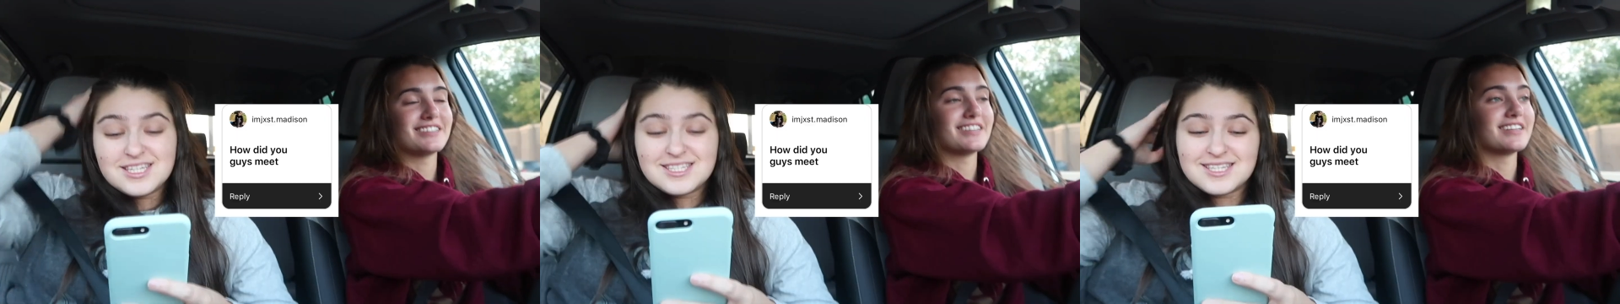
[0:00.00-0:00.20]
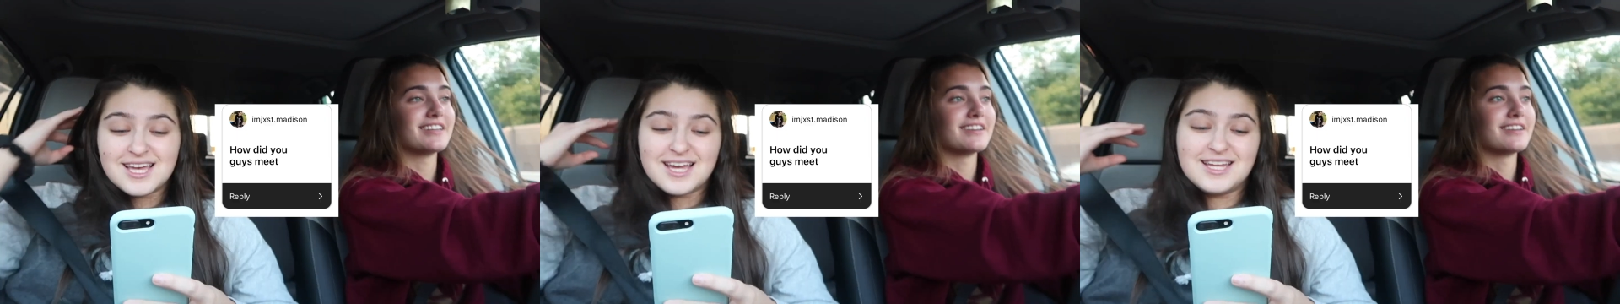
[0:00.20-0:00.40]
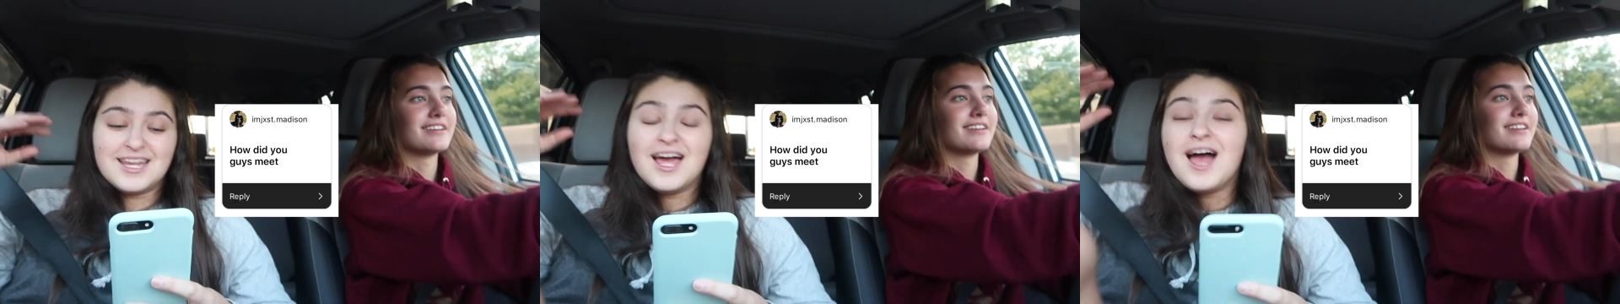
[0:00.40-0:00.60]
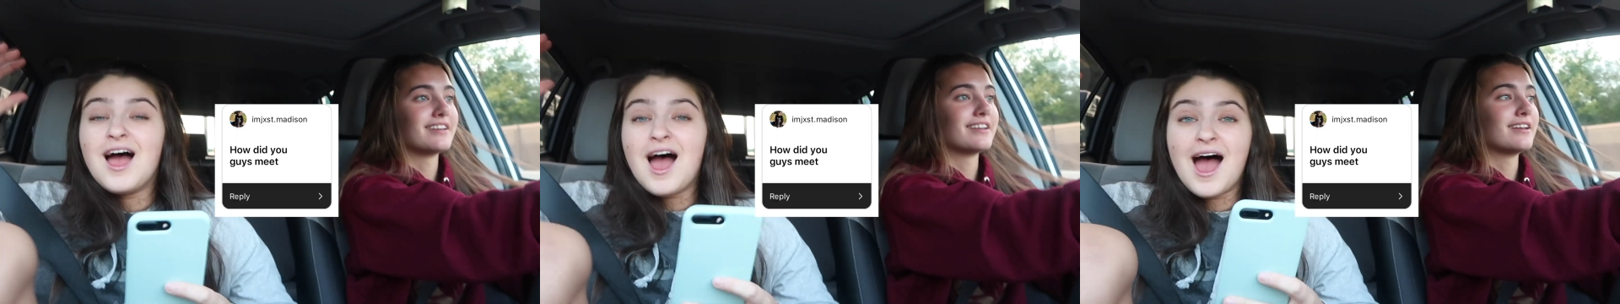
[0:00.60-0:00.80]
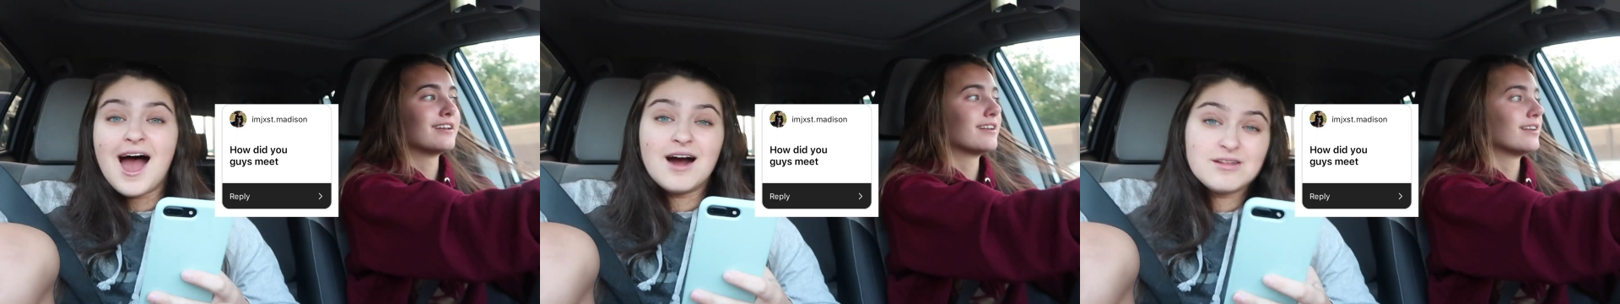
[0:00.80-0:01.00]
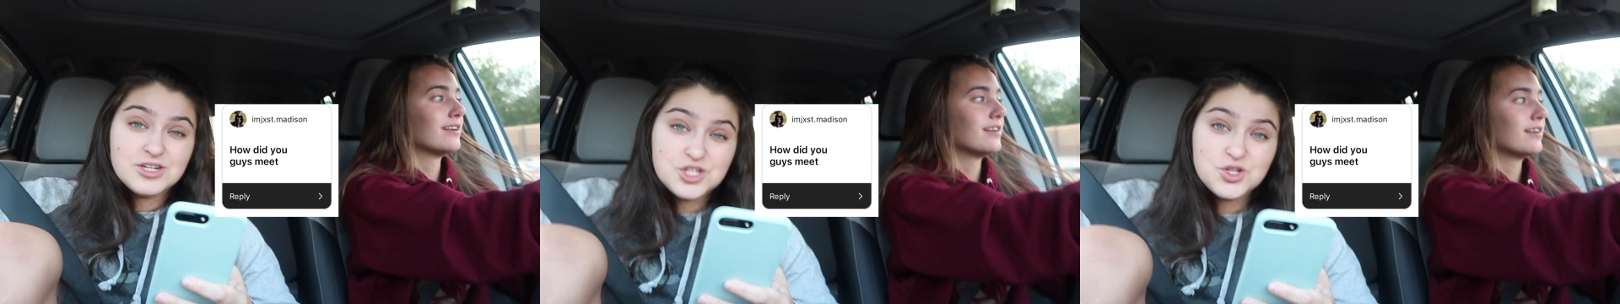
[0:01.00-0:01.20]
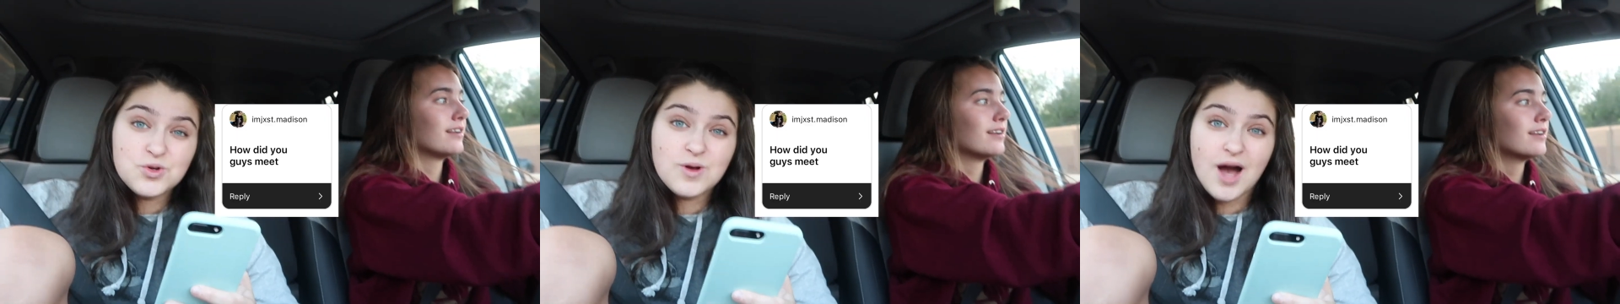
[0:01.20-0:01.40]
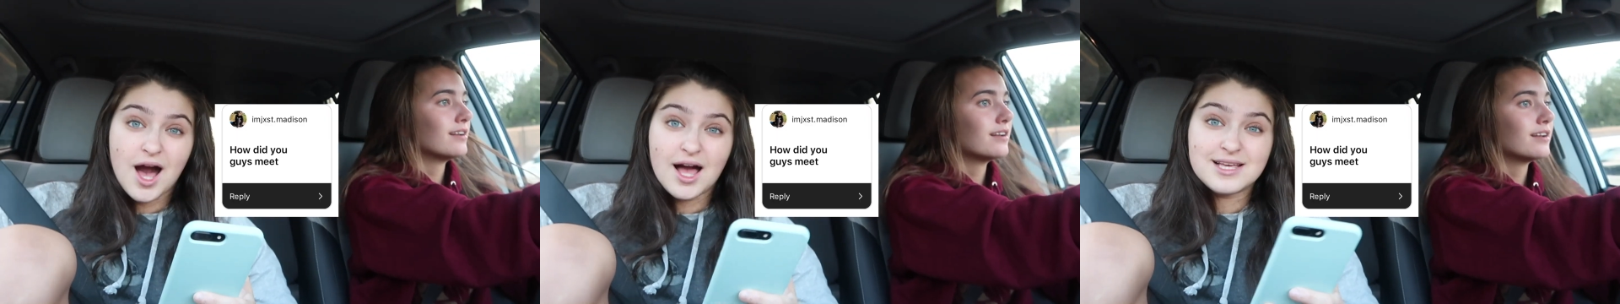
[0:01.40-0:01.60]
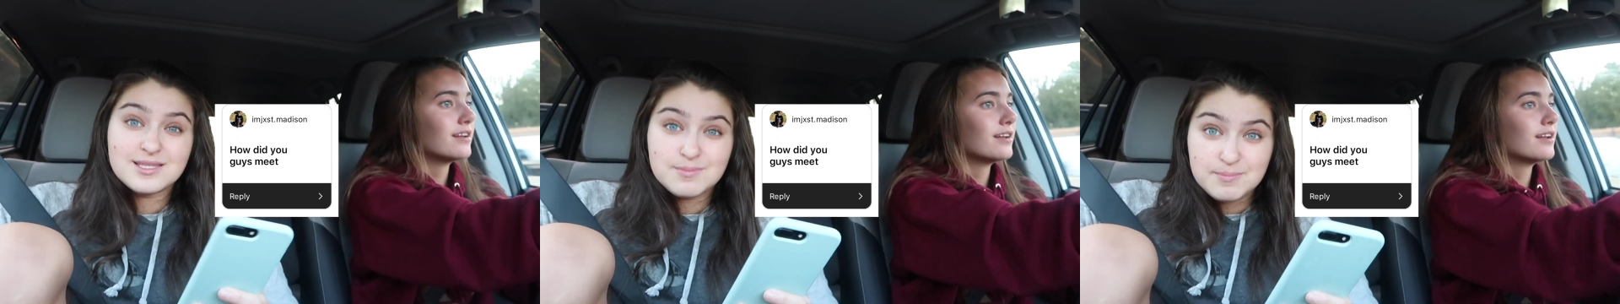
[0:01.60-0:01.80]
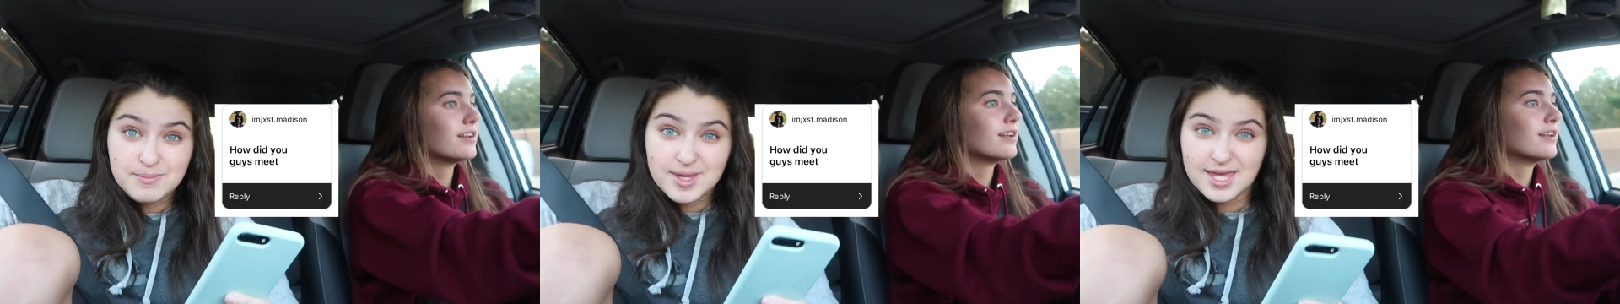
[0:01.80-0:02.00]
Speaker 1: He said, how did you guys
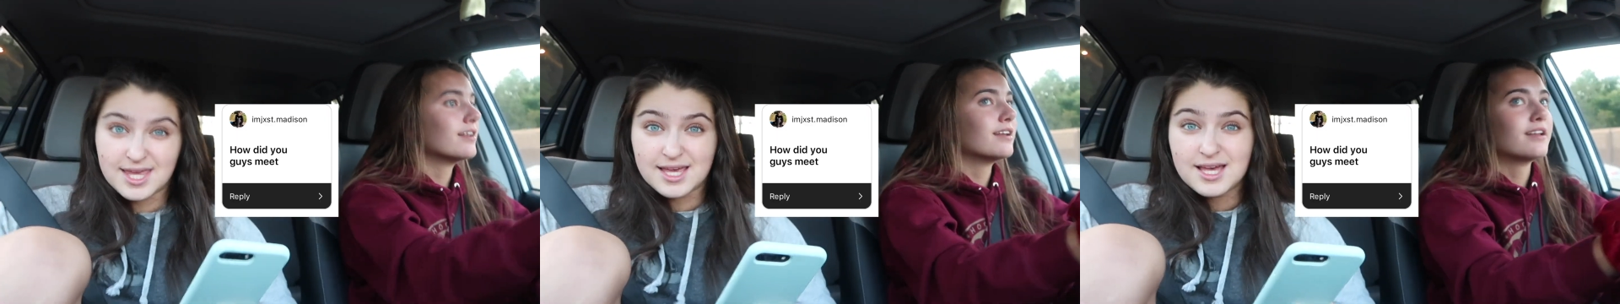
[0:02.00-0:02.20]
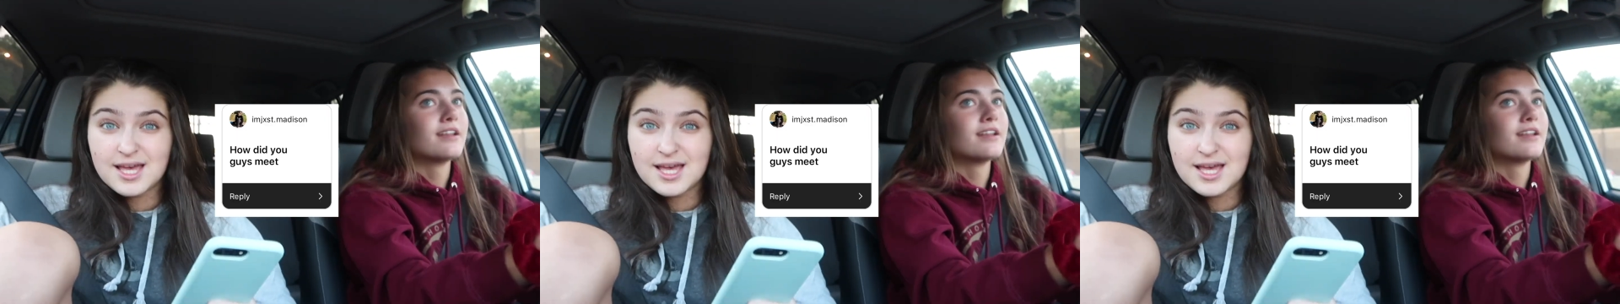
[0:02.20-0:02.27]
meet?